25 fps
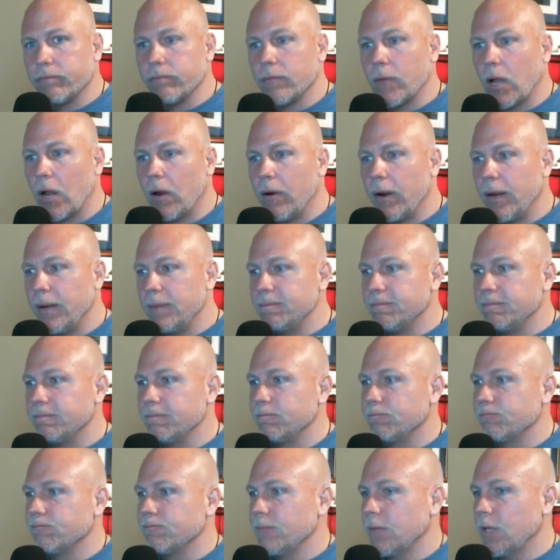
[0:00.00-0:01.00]
All right.
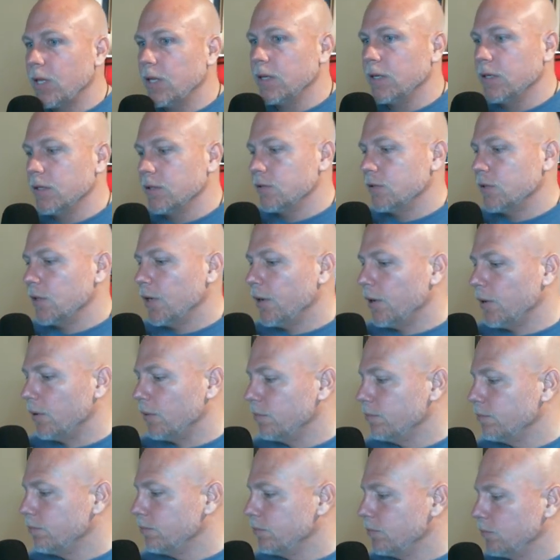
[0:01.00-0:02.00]

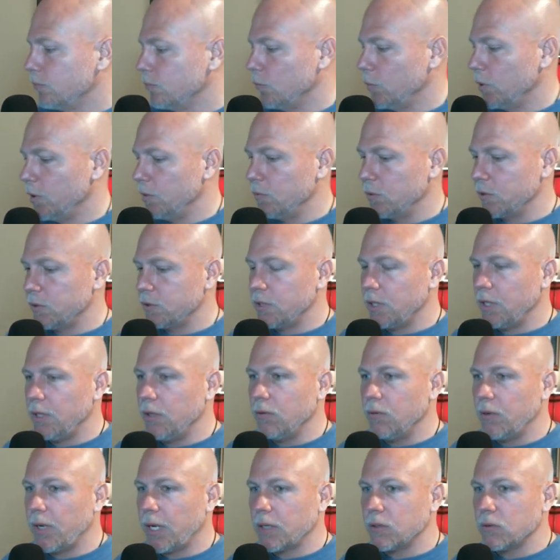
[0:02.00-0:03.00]
So we will see
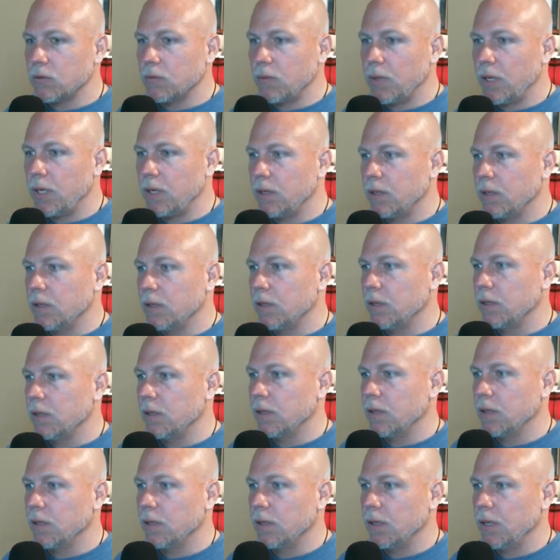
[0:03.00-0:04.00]
you next week.
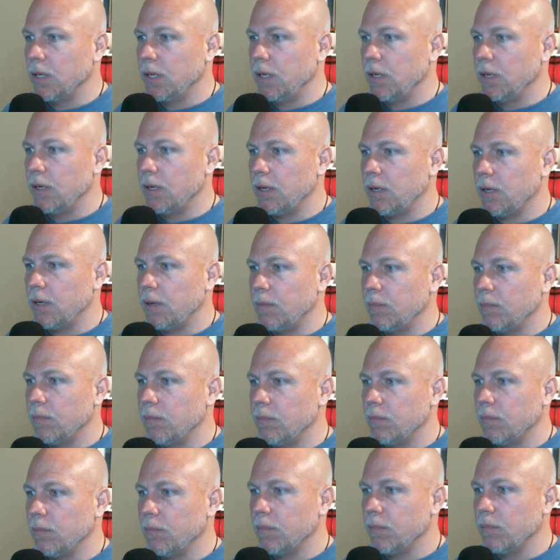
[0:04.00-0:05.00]
And
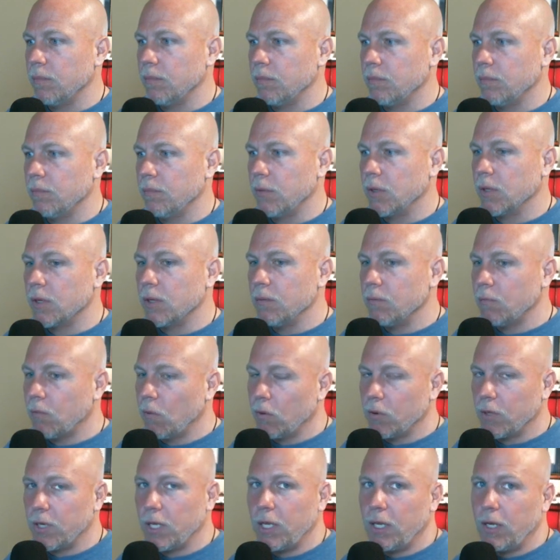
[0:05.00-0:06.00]
looking
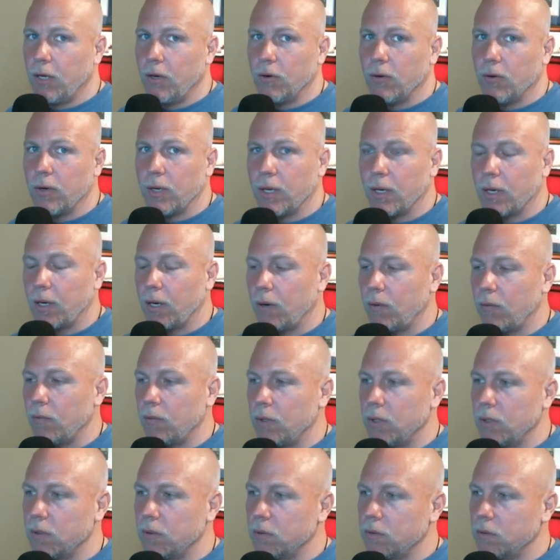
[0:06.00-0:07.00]
forward to hearing how
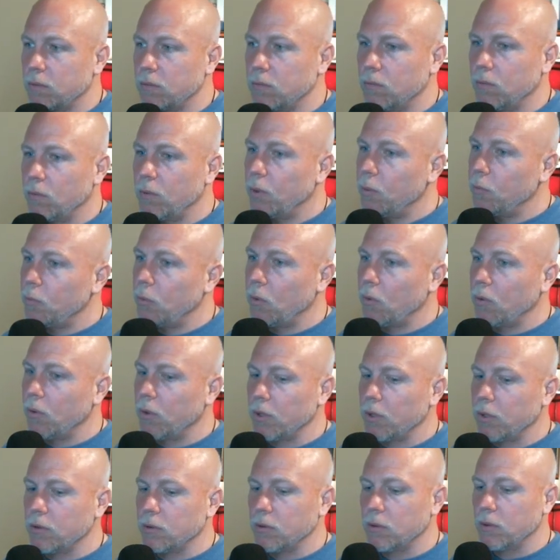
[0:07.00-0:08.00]
this
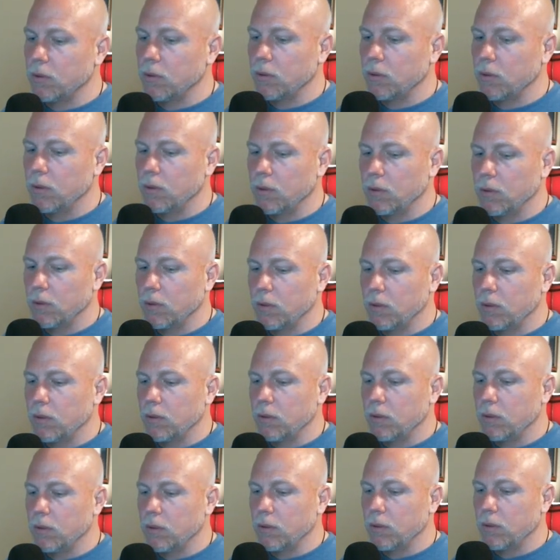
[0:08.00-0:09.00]
report
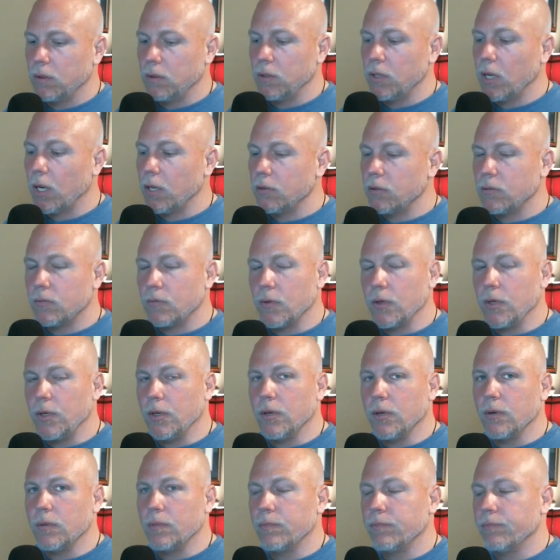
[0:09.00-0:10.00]
does for
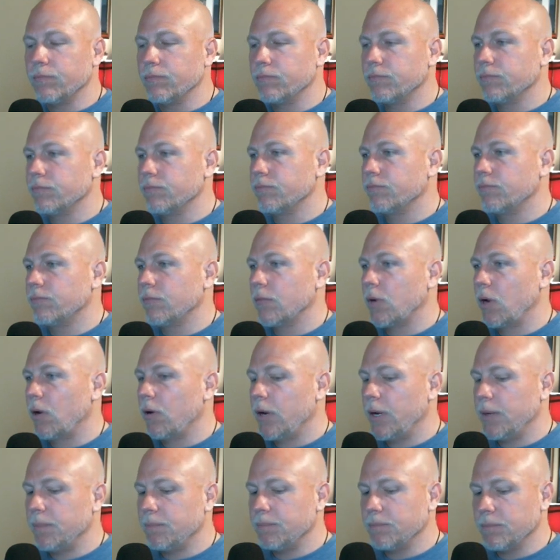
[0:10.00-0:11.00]
you. All
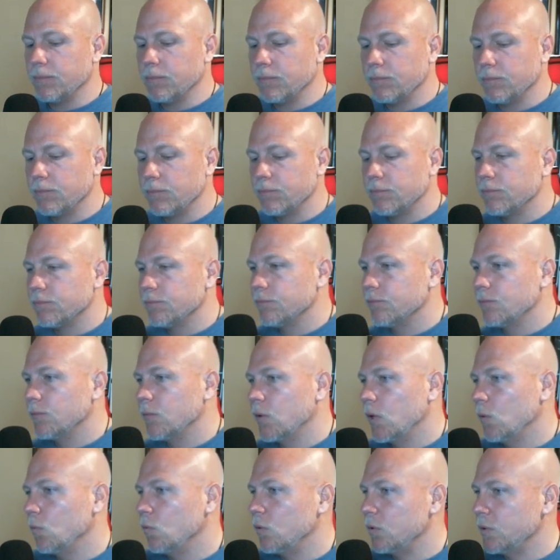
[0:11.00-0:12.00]
right.
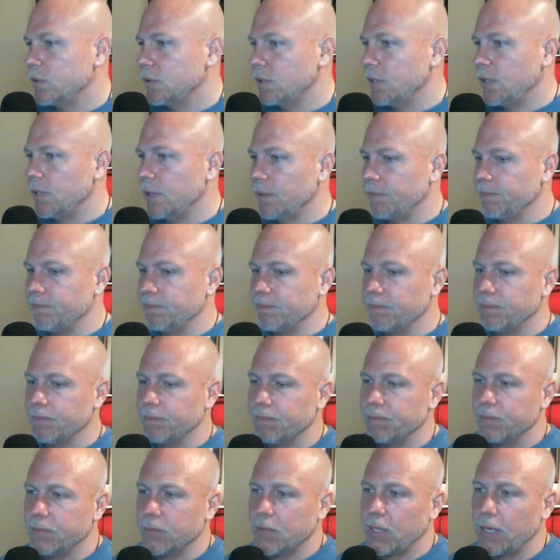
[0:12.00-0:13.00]
We'll see you.
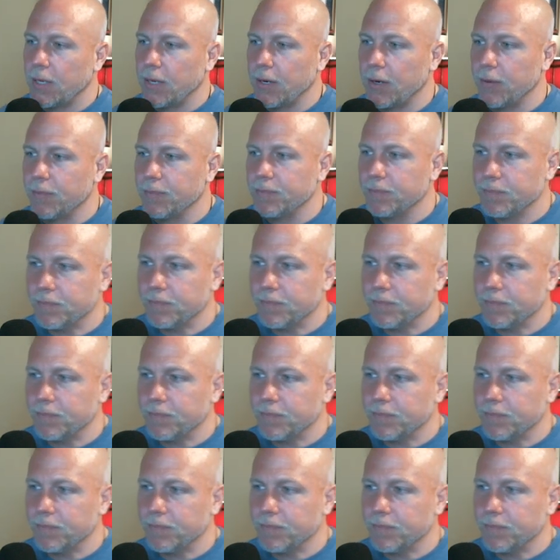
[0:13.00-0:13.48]
Take care.